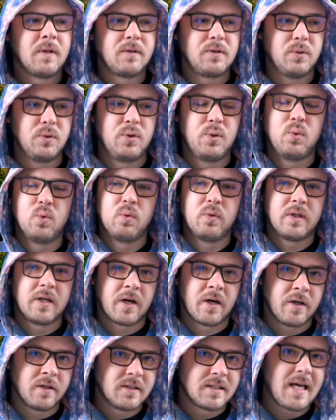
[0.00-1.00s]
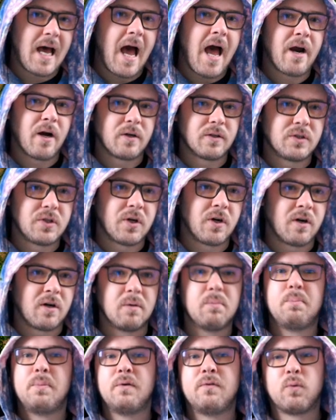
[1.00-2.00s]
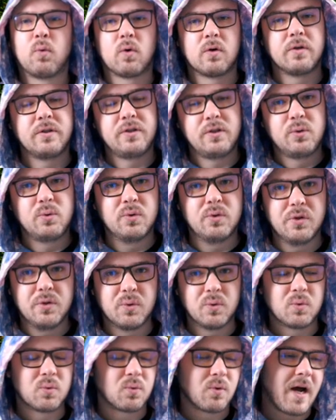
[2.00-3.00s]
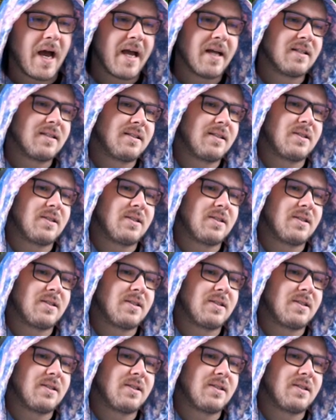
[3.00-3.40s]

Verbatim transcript: to do their entire turn before you do, right?